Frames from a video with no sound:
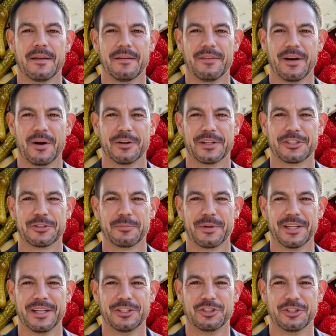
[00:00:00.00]
Found in
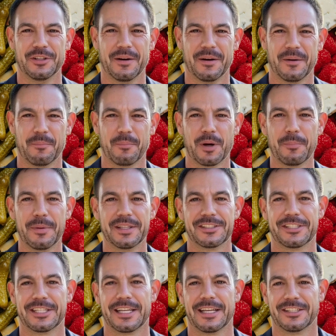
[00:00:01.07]
spinach, pumpkin
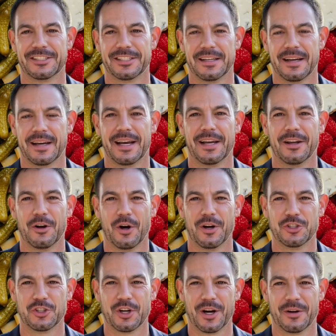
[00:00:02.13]
seeds, and
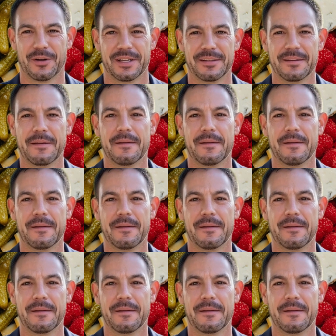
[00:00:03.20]
dark chocolate.